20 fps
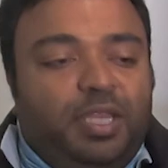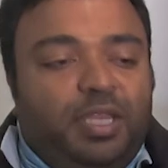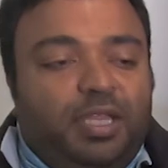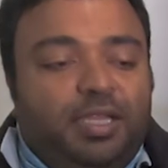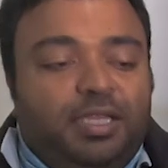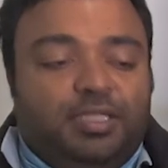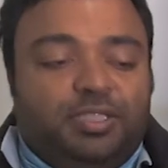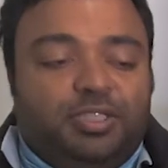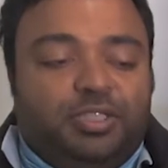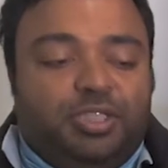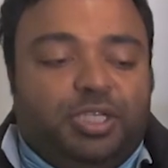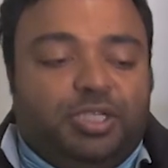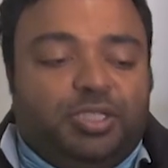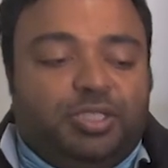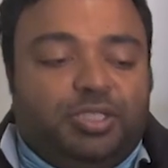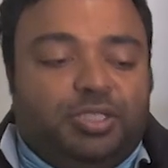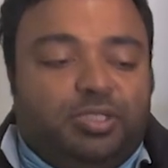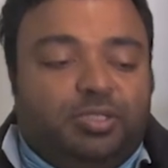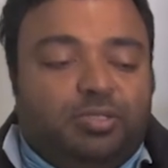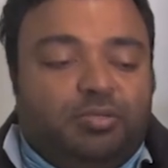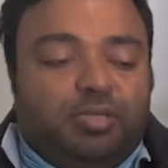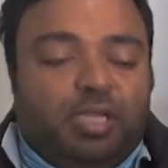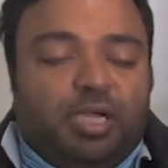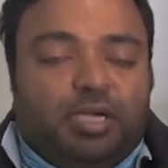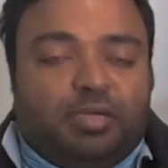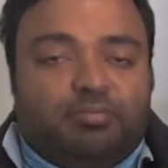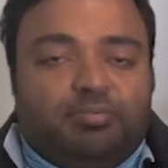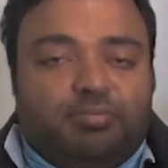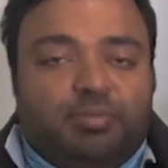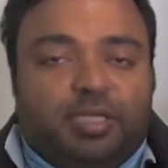It's just, yeah,
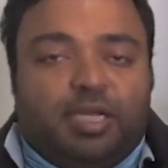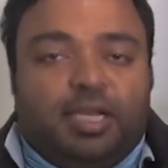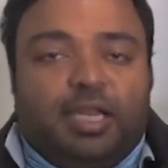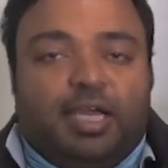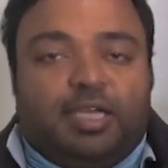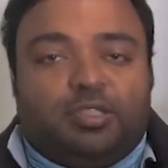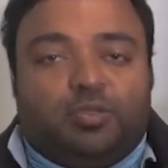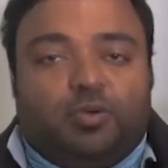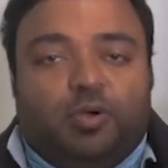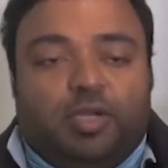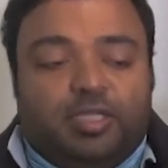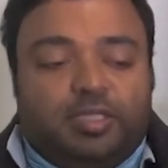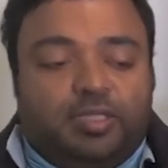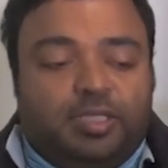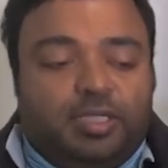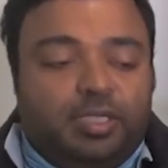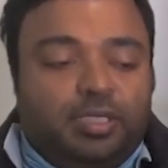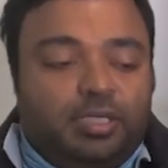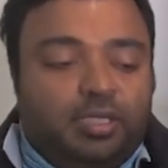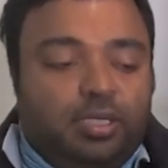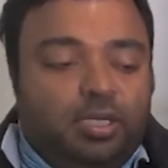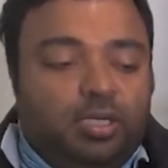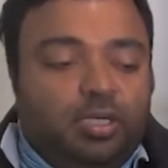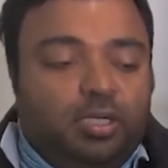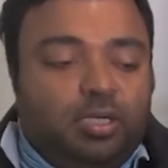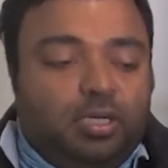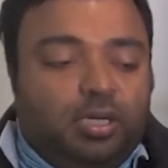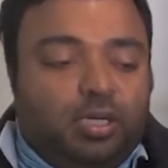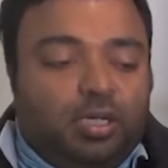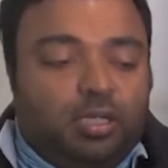the glass quality
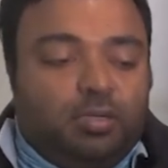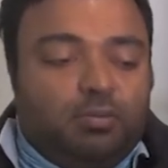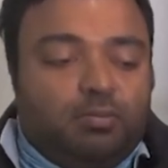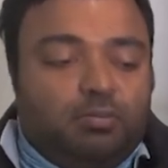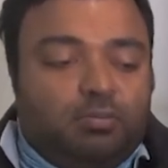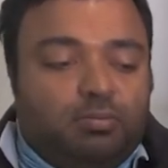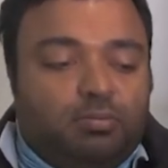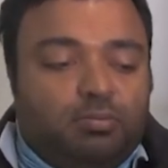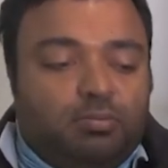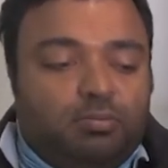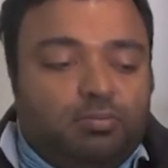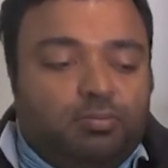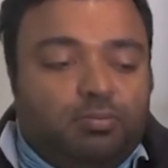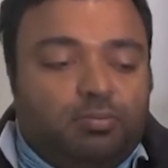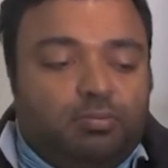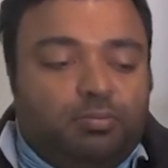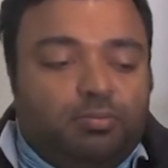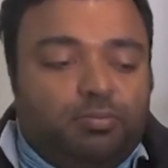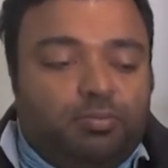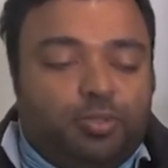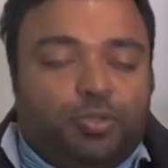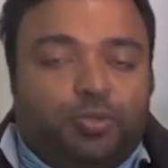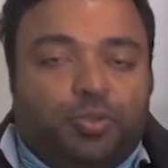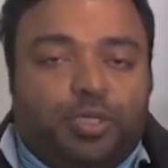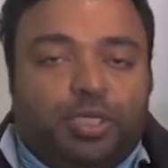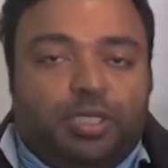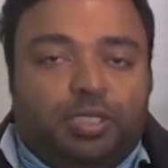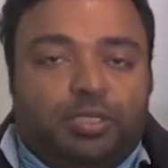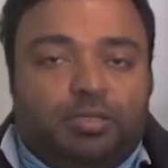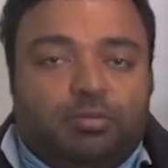
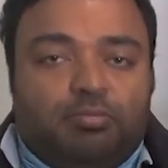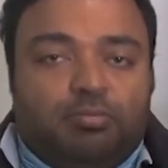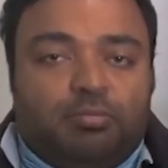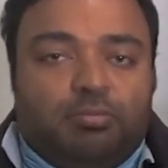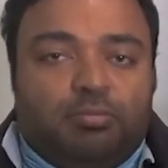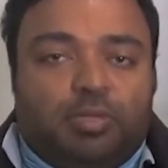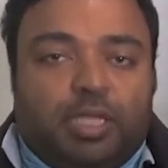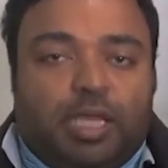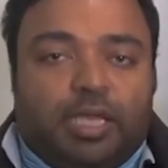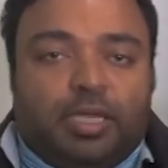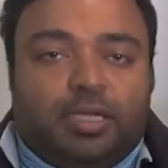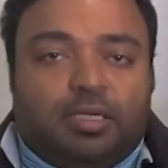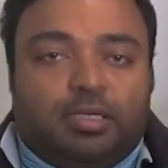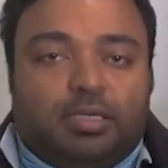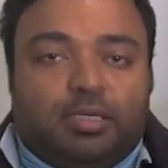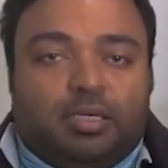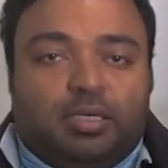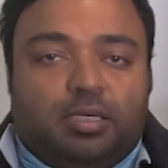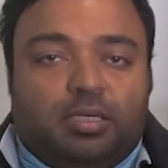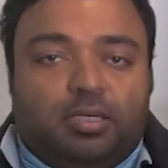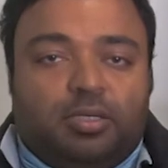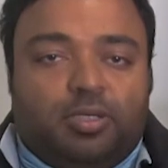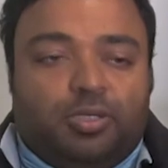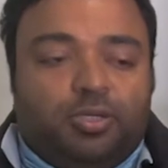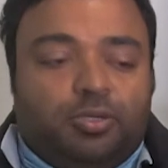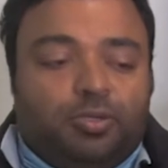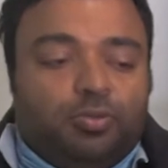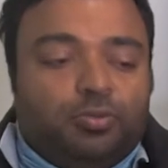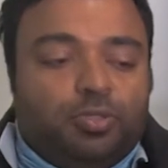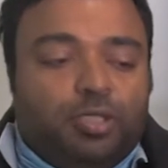between
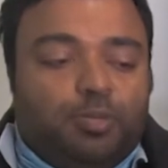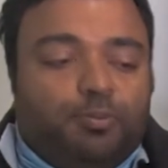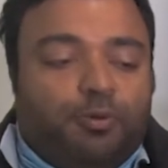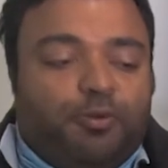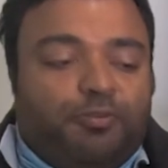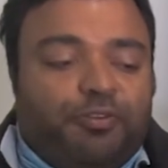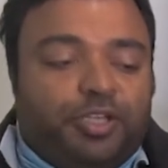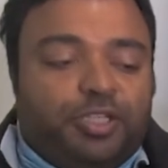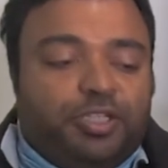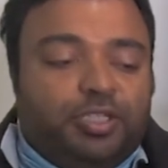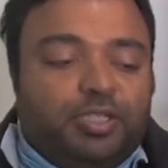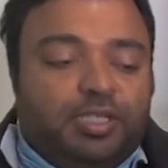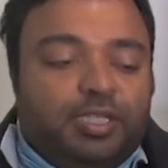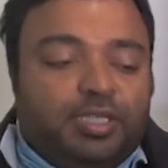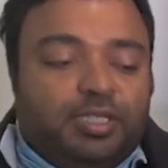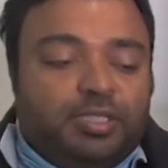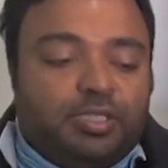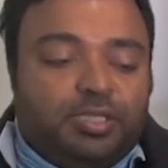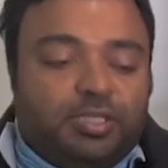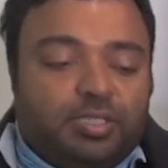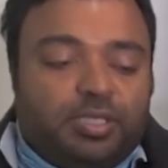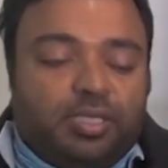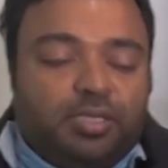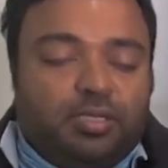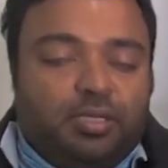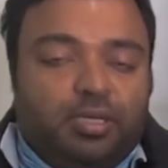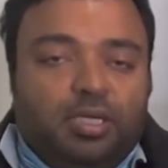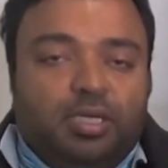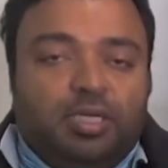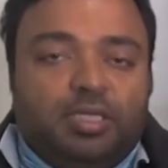the professional lenses and
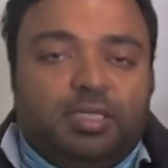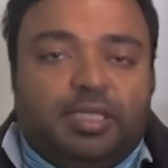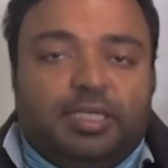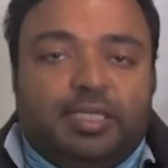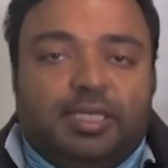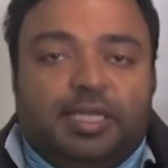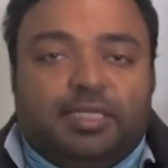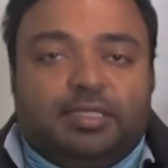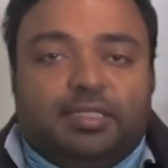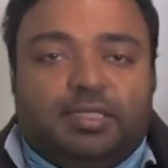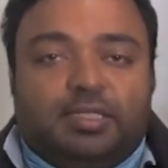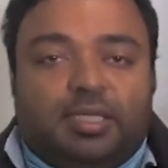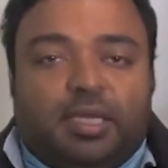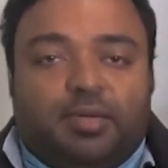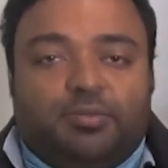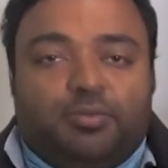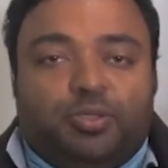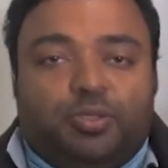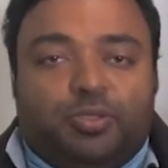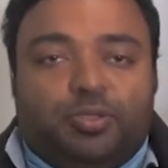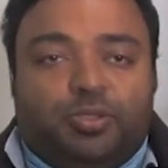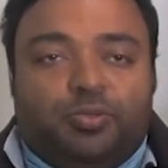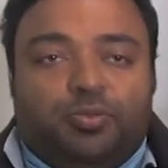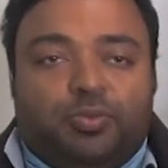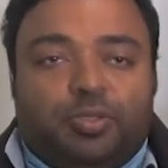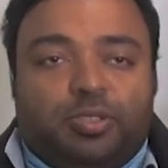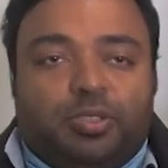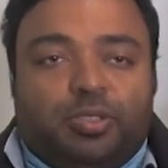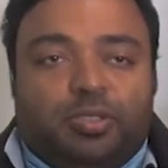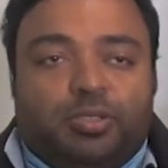the lenses I'm shooting
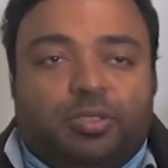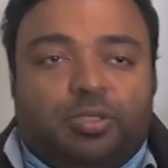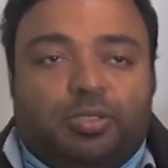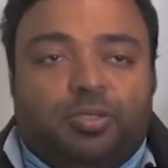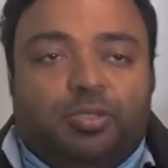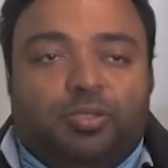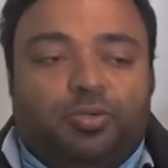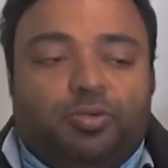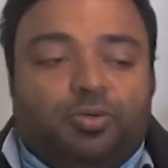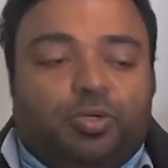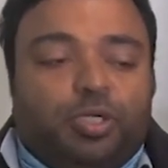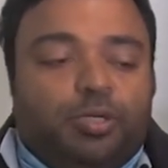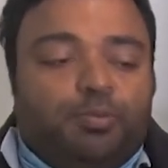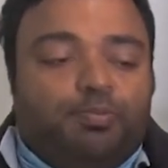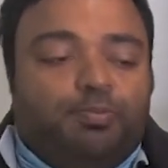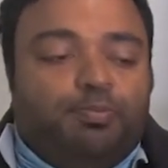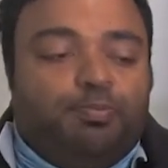with, you can